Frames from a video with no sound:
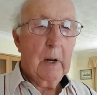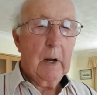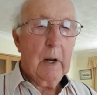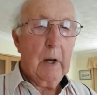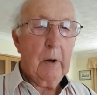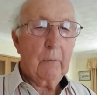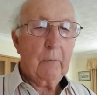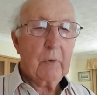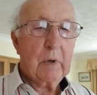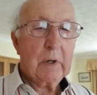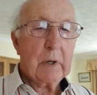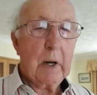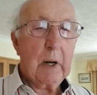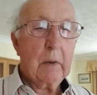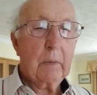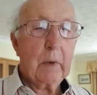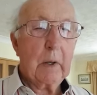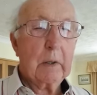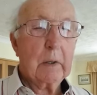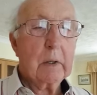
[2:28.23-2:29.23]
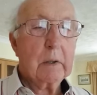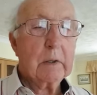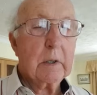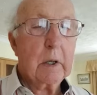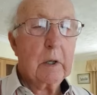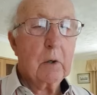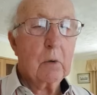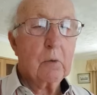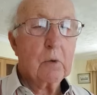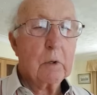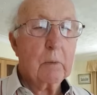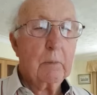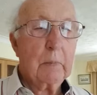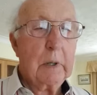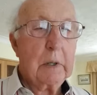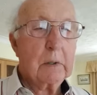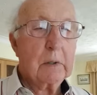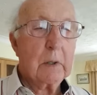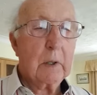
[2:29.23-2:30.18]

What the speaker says: Every day they continued to meet